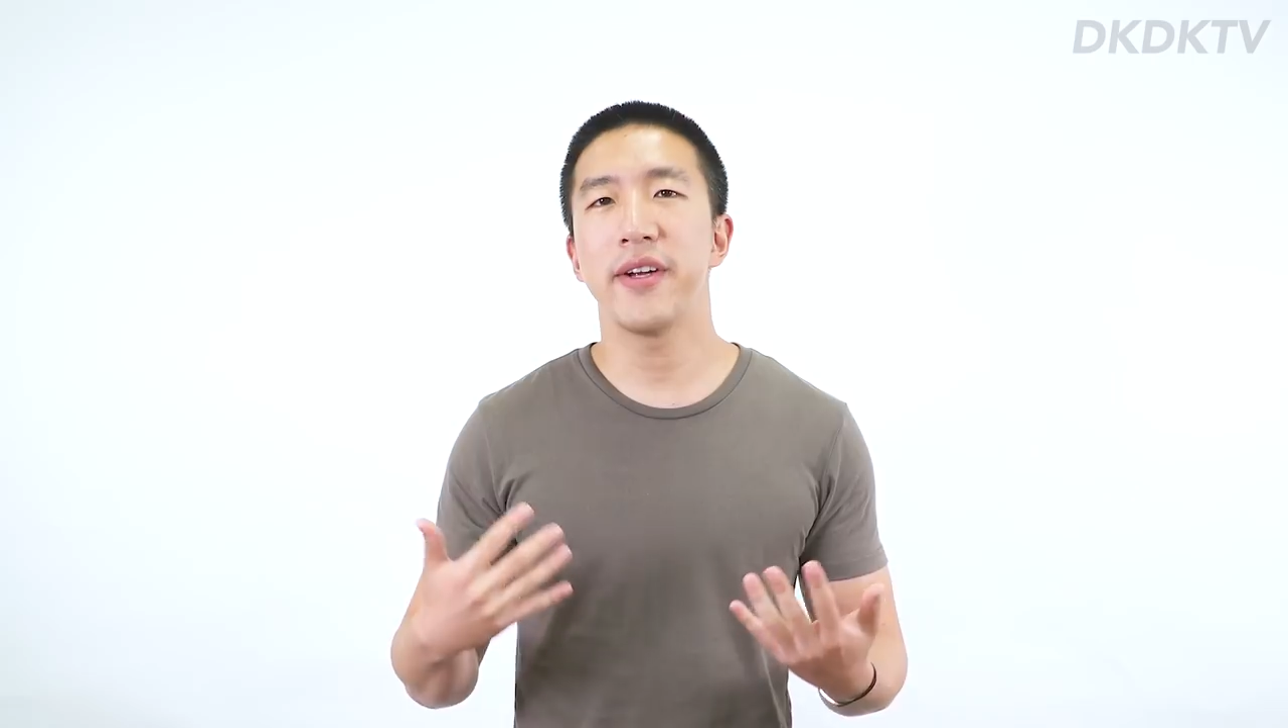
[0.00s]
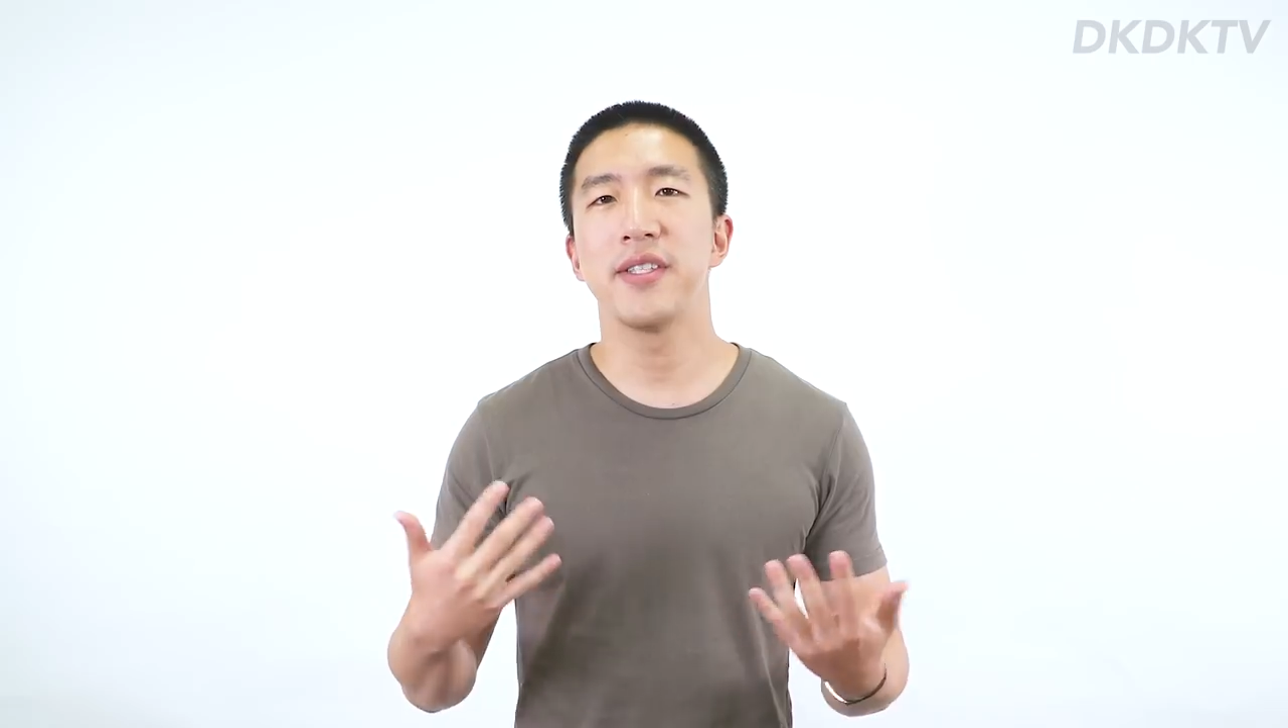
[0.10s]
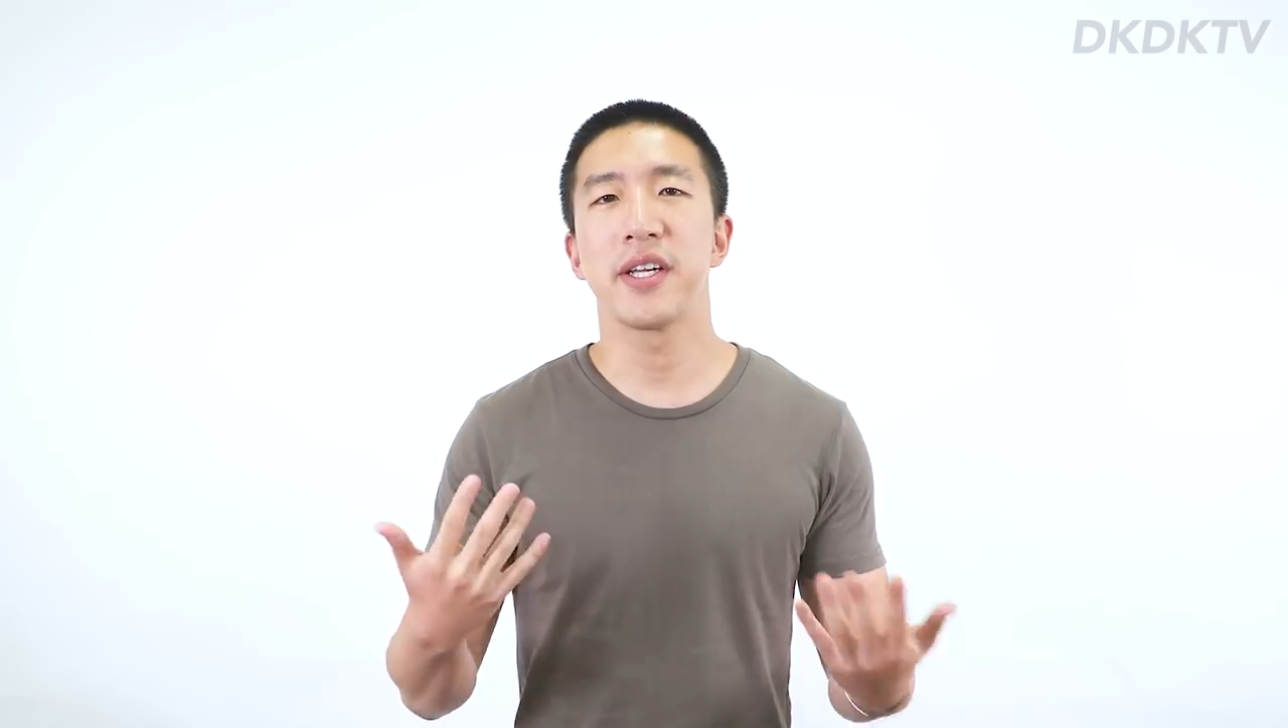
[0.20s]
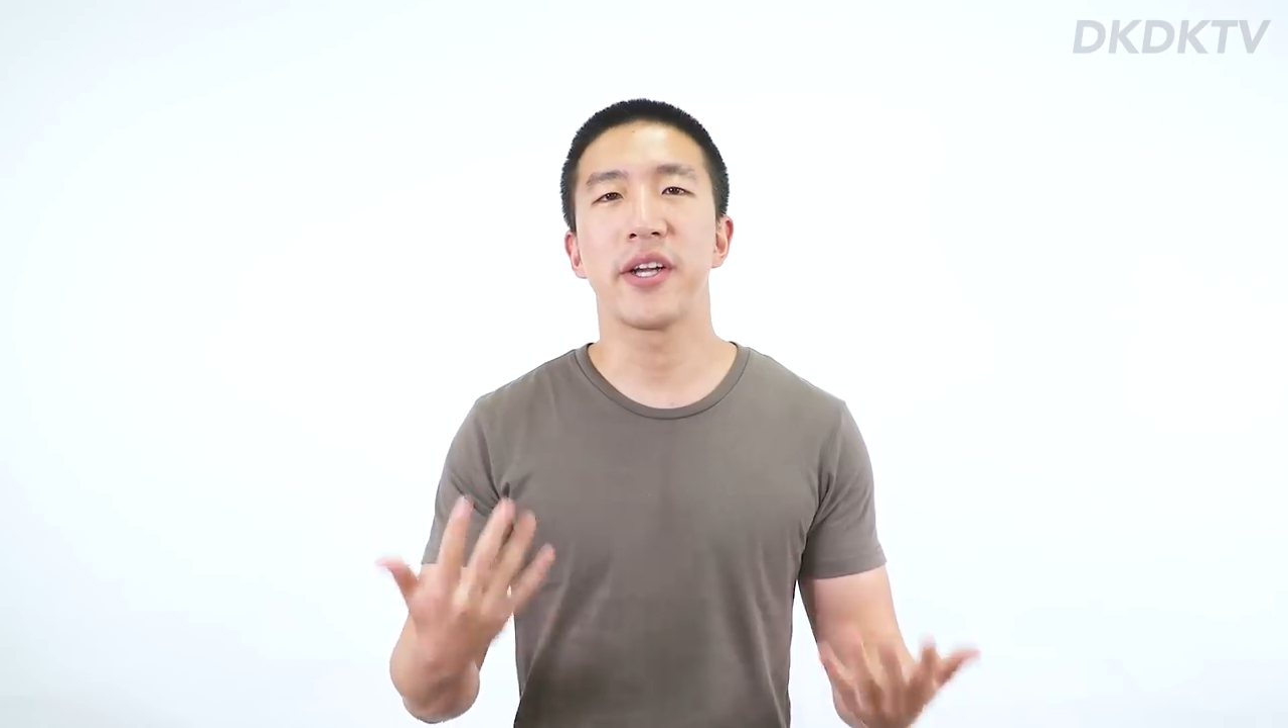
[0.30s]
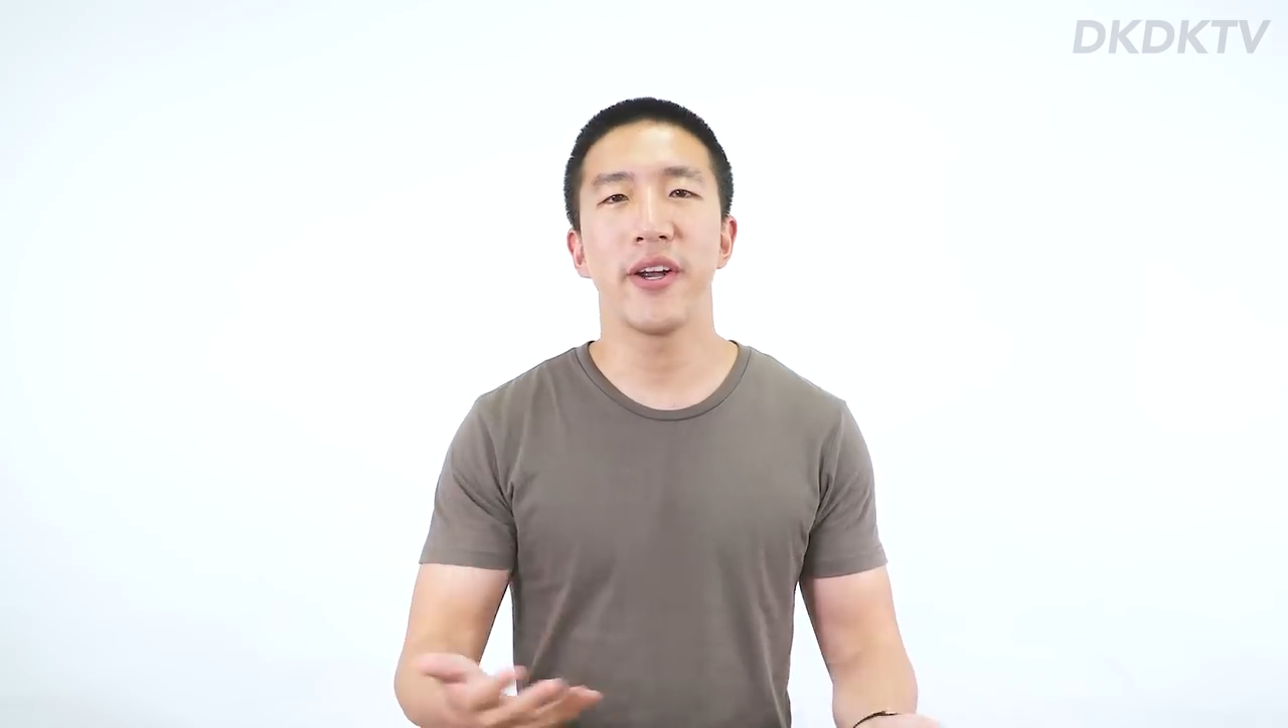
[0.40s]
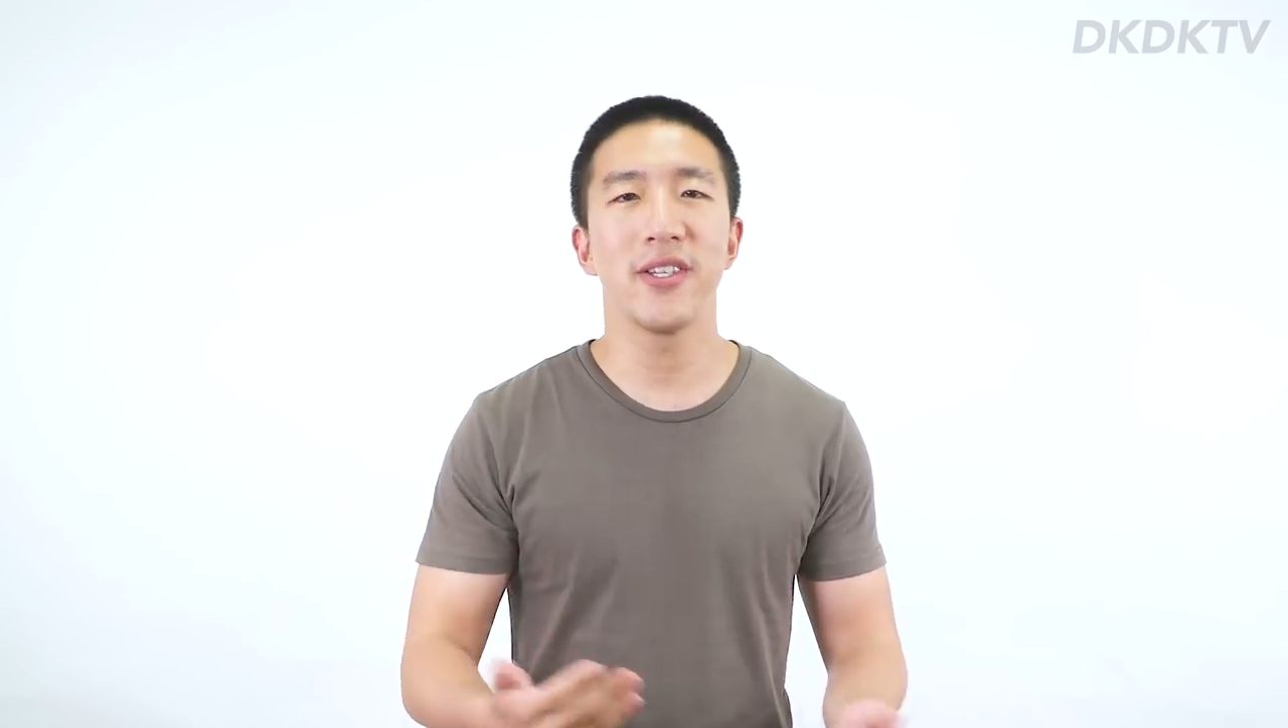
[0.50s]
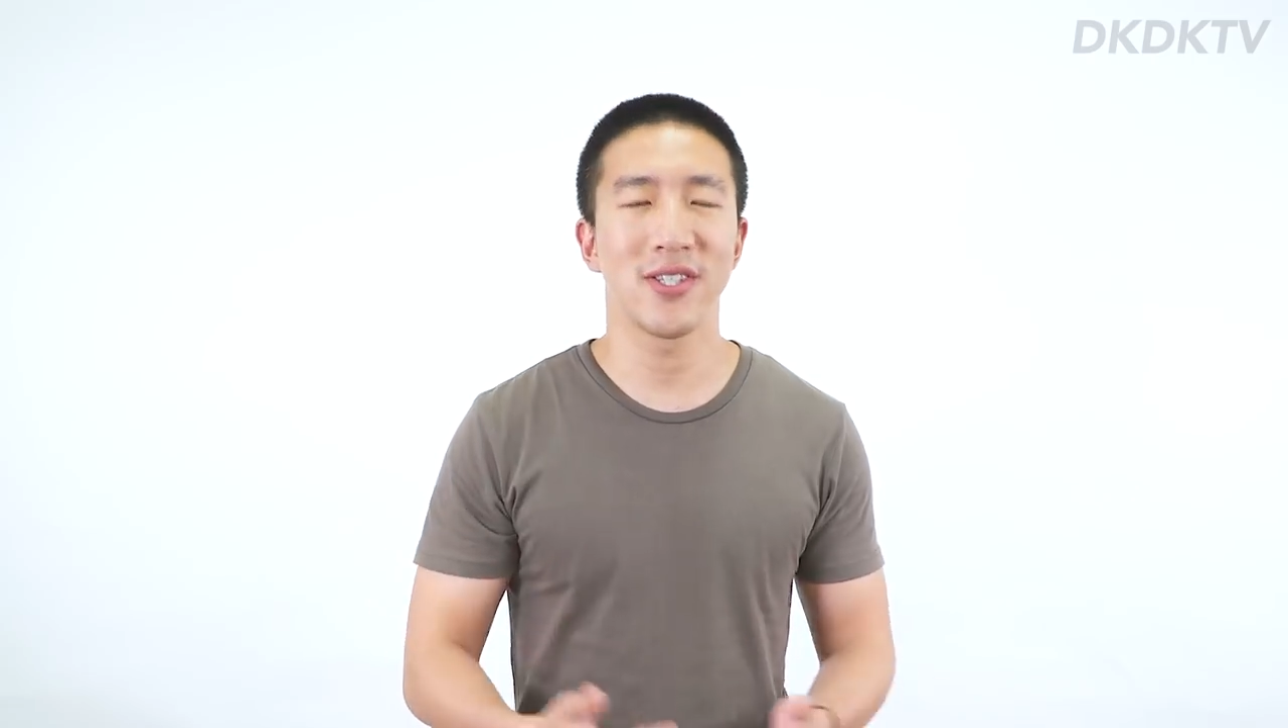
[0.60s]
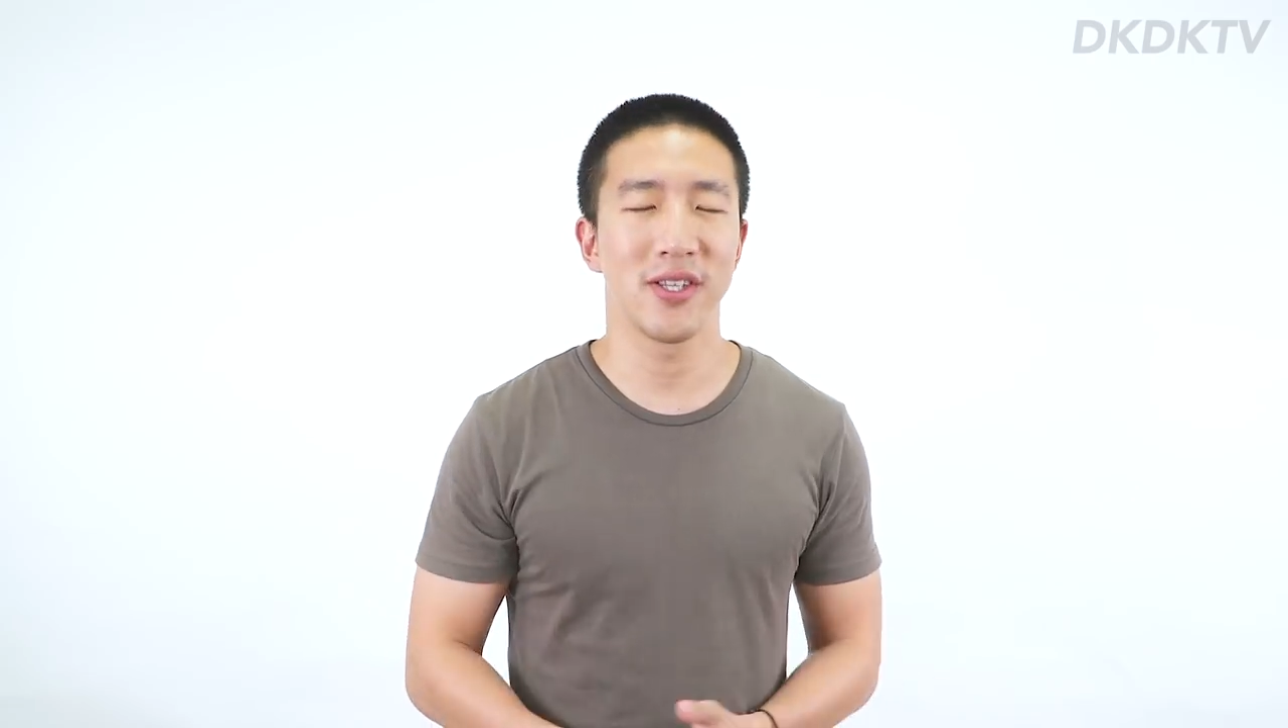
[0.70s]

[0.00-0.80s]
is encouraging